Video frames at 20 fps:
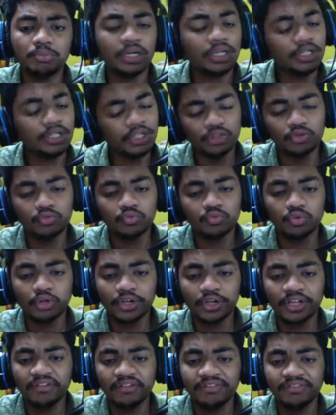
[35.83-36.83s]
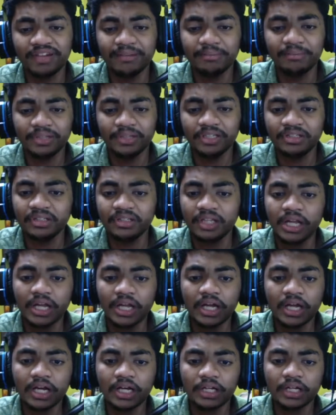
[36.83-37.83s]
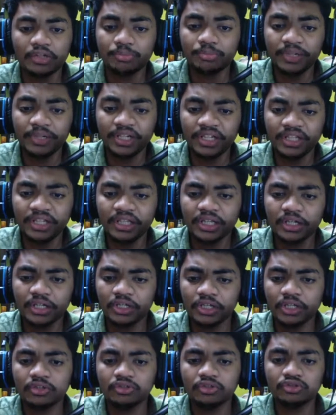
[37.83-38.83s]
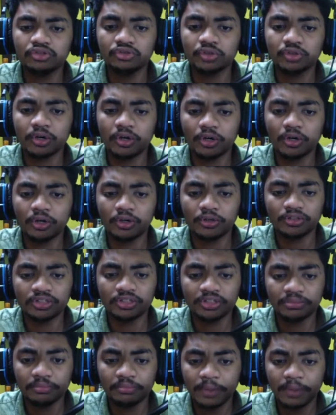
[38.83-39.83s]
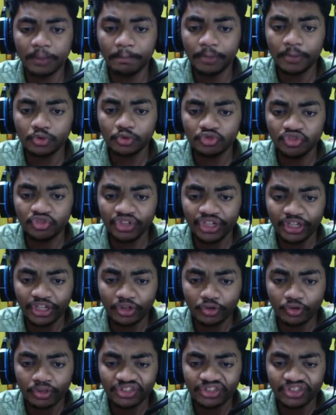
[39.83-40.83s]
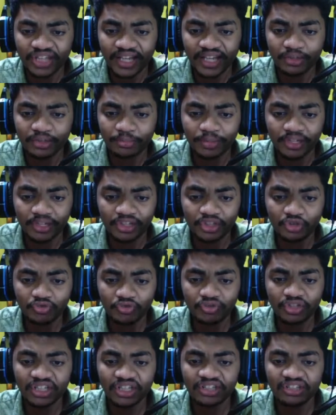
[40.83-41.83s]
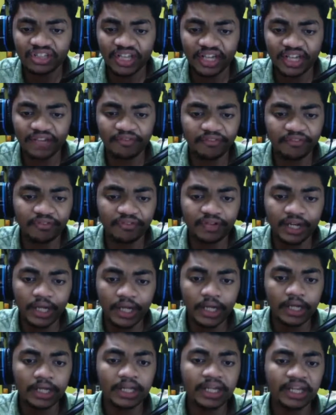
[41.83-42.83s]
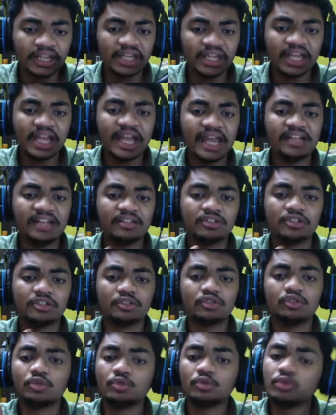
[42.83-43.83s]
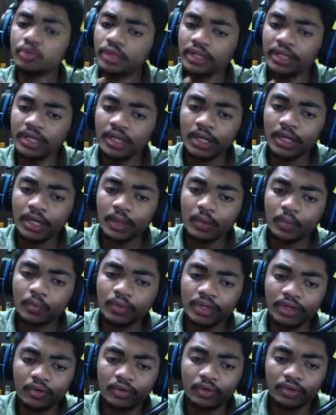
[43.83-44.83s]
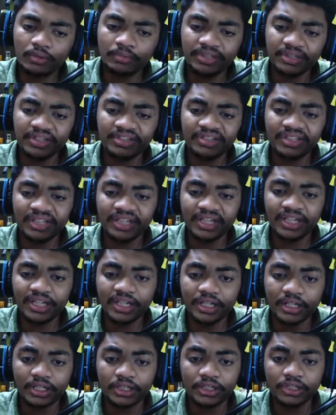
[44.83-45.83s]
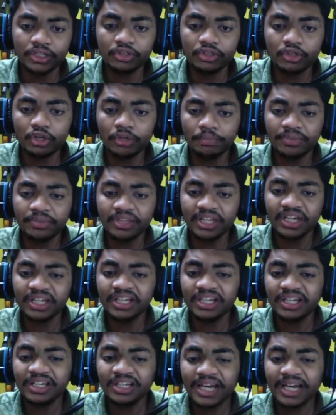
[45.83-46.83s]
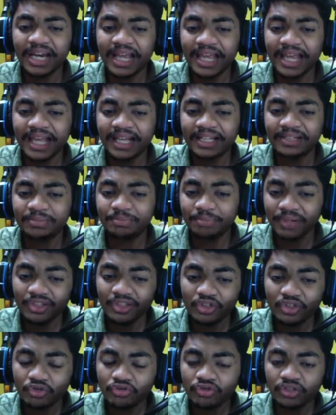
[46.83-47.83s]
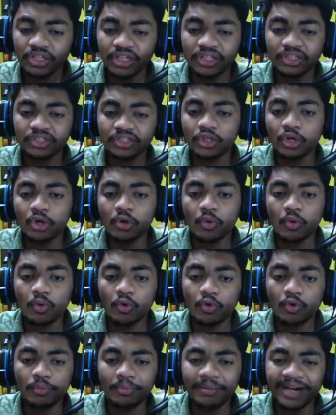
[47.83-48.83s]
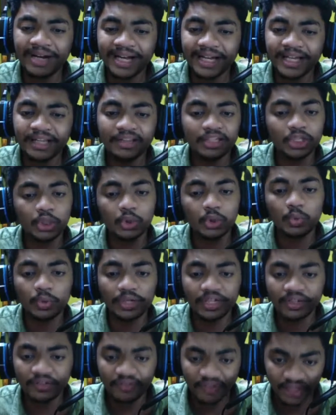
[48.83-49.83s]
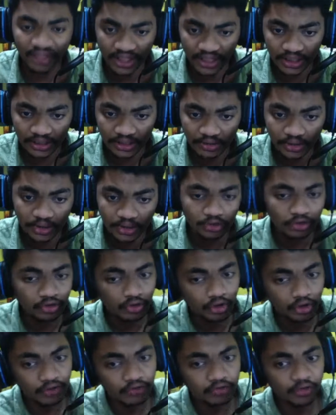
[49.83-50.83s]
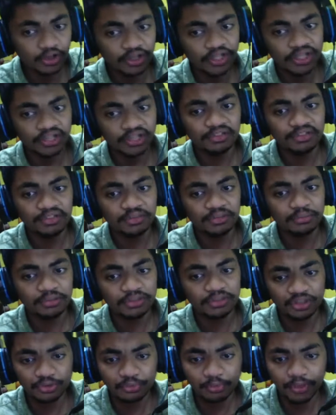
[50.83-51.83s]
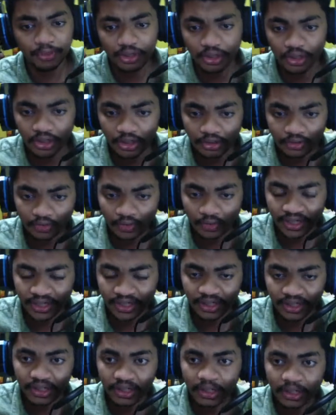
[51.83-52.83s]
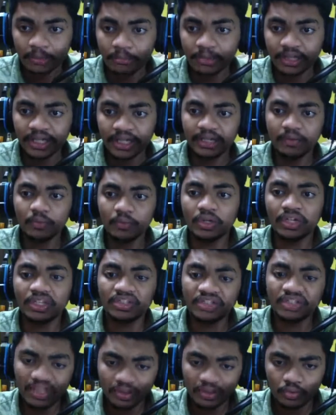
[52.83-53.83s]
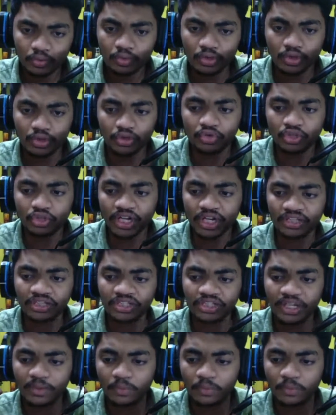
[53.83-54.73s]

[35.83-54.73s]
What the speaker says: royal families spending their dollars on some most ridiculous expensive things they can get their hands on. So today we are going to be seeing the top 10 expensive things owned by the Queen of England. Sorry for that disturbance, it's my dog right here. But anyway, let's get this video started, shall